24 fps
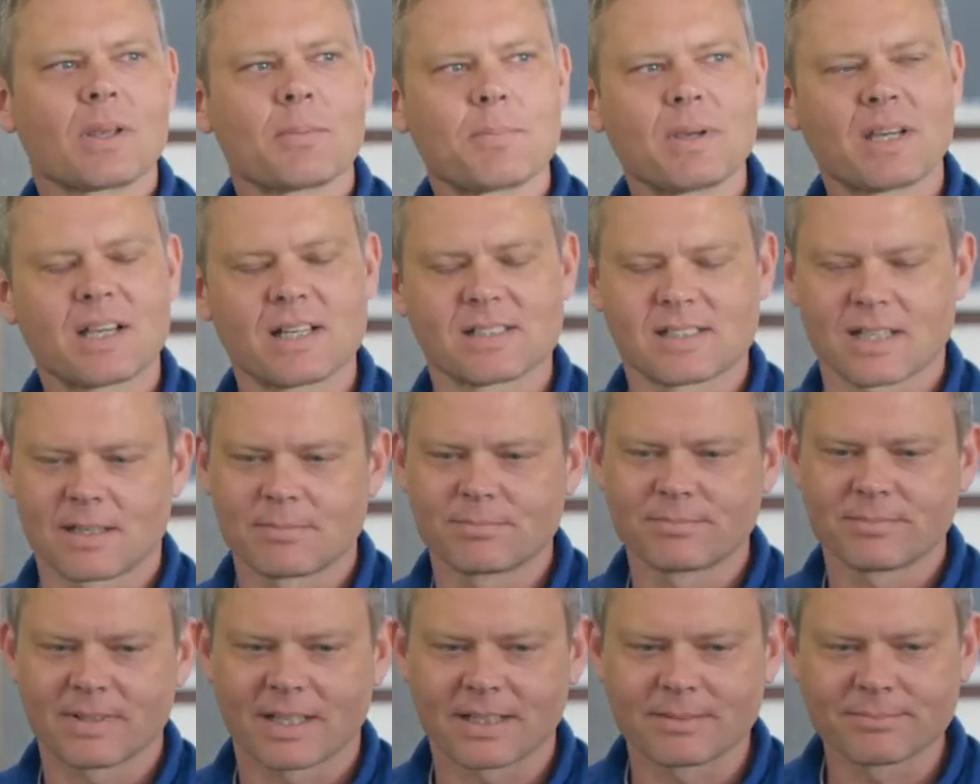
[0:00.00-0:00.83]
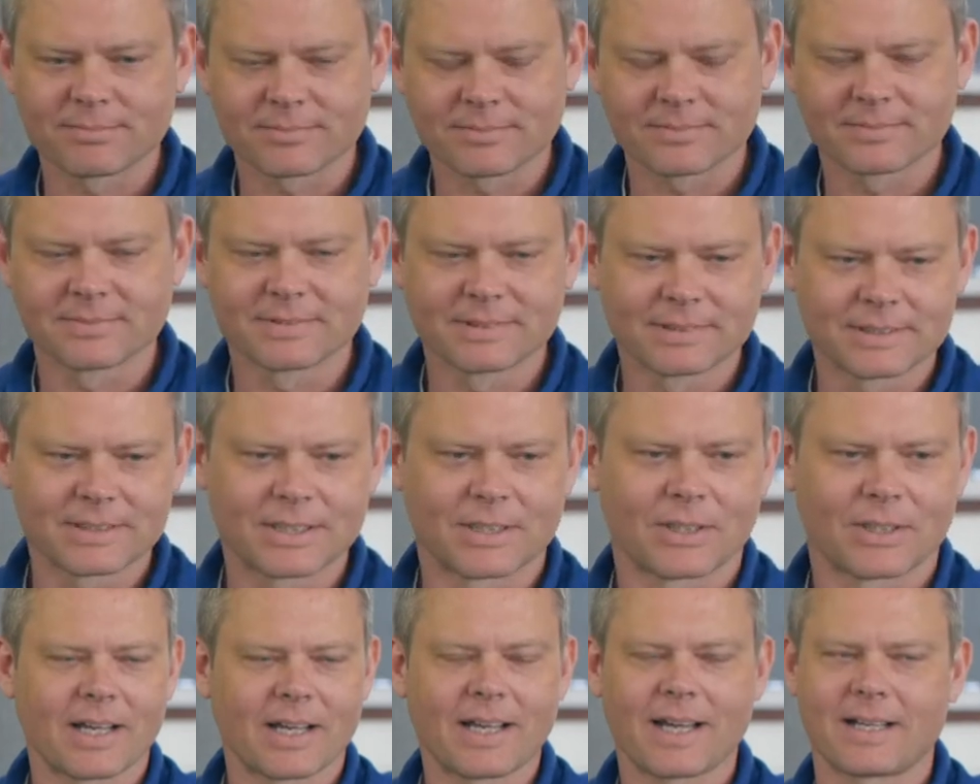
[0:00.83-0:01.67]
because I'm, I'm you
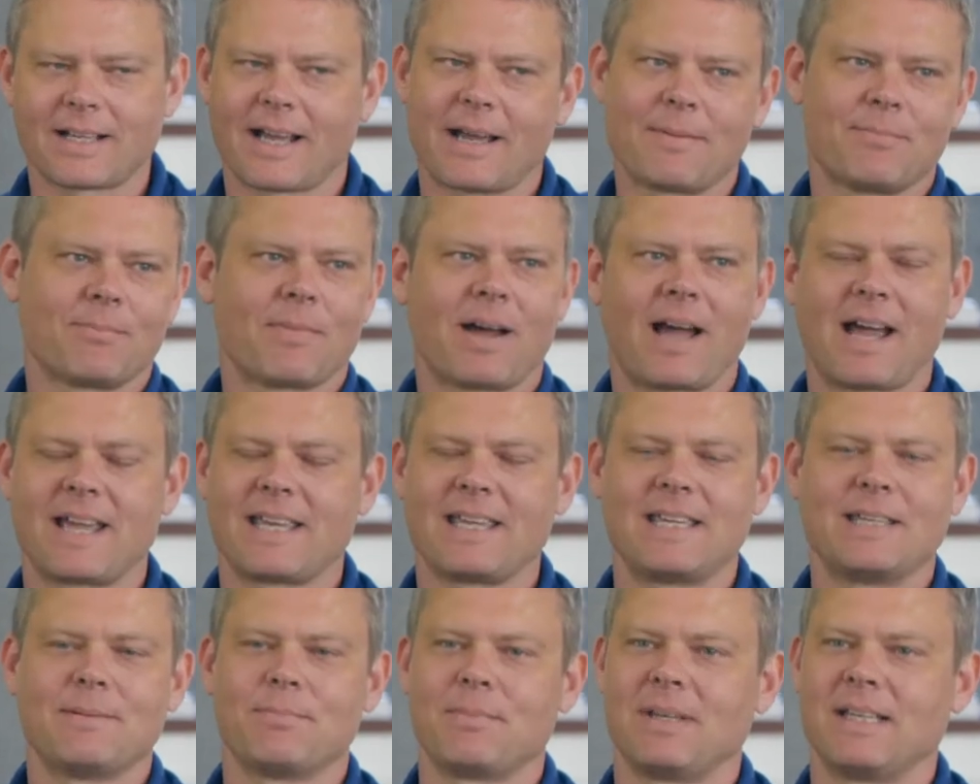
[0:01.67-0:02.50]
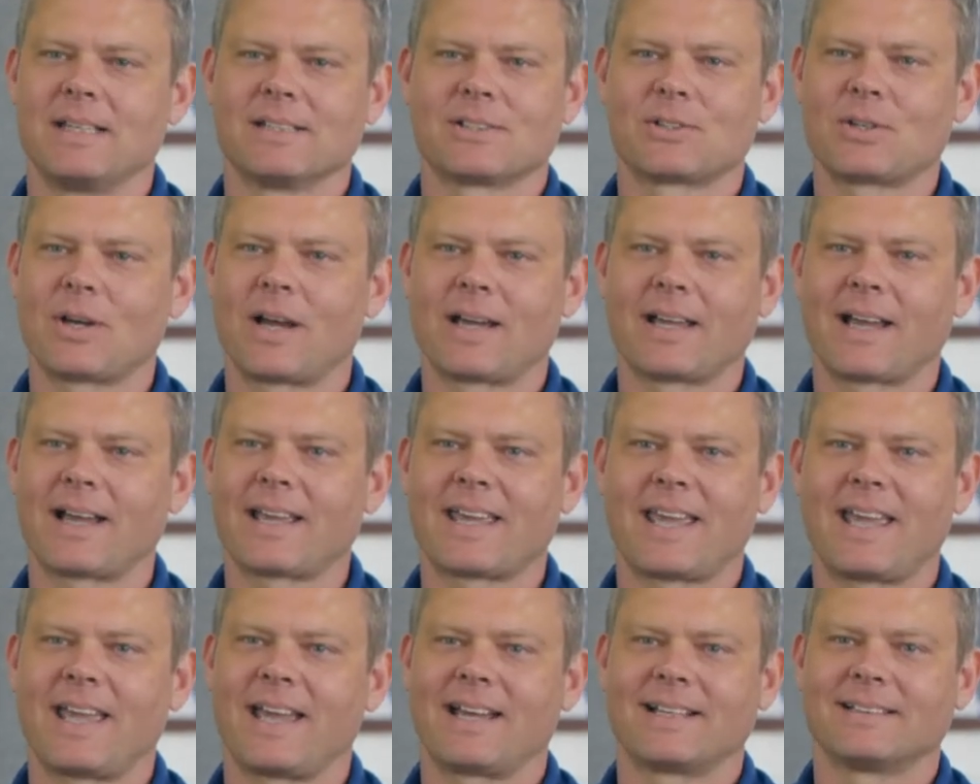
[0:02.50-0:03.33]
got I'm, i eat meat, so I, I,
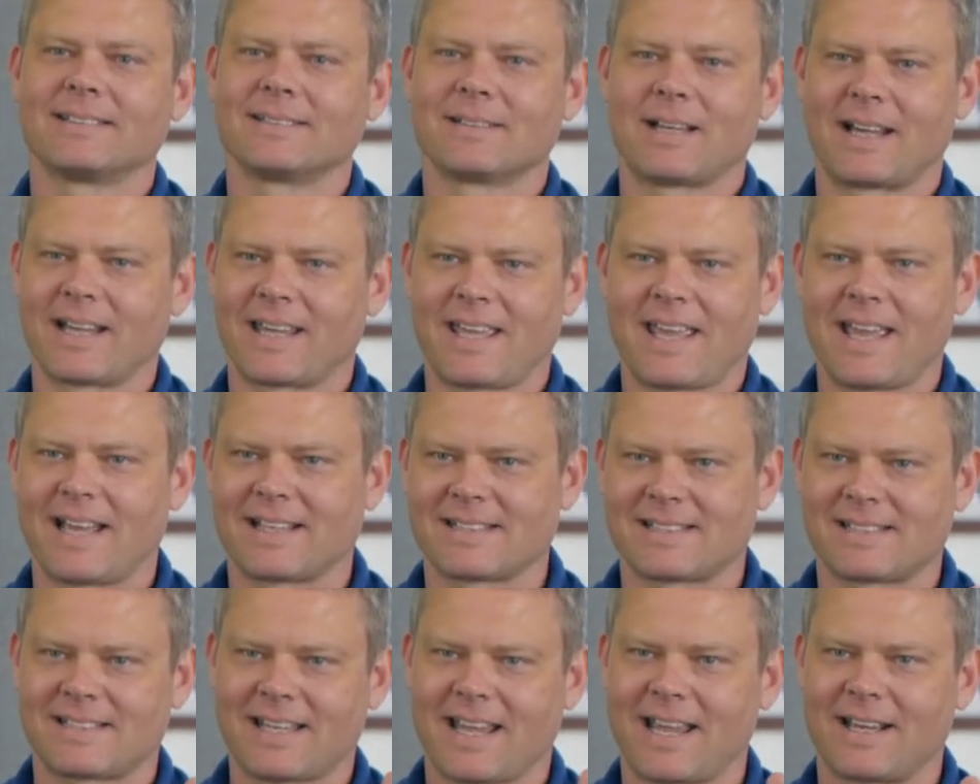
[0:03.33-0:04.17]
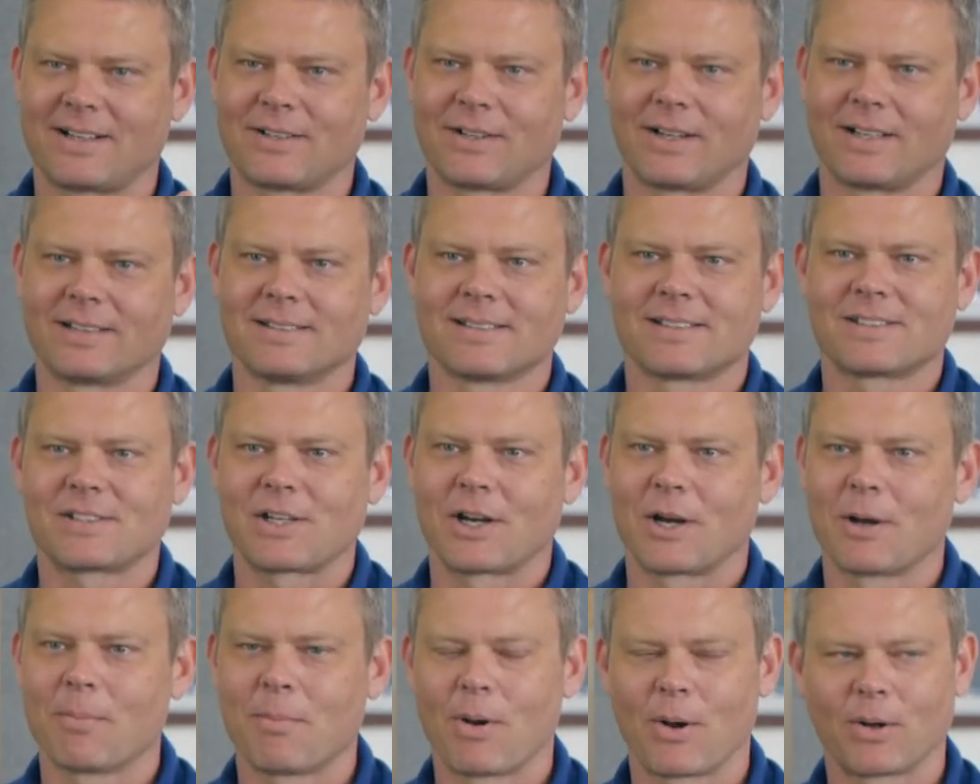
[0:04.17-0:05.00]
can't I can't stand on
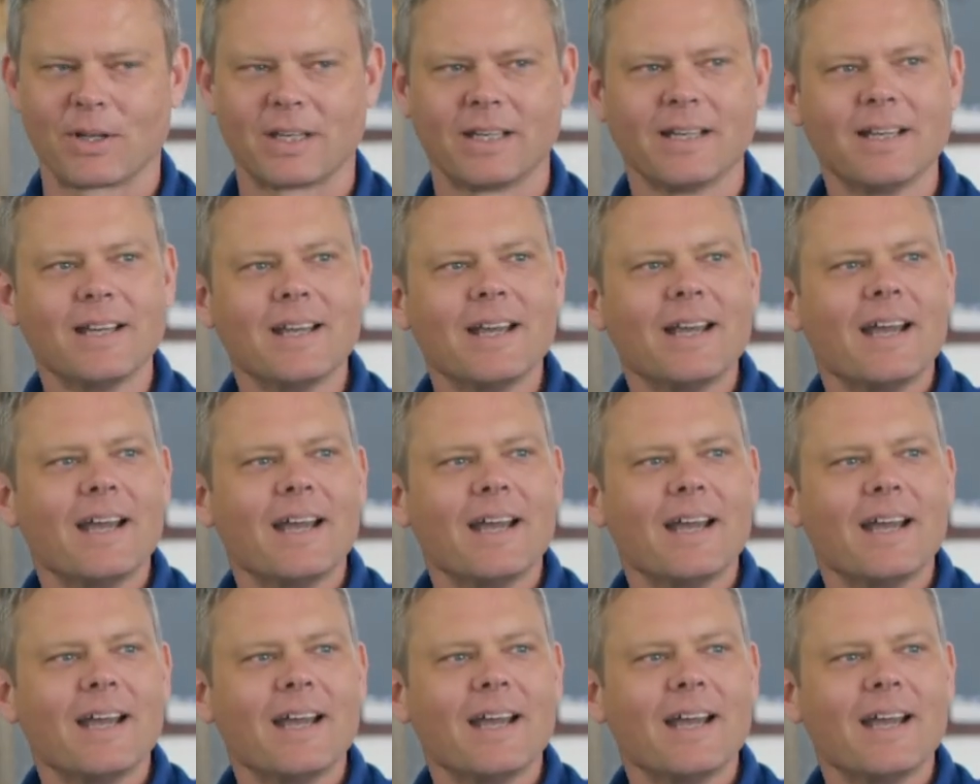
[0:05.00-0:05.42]
ceremony,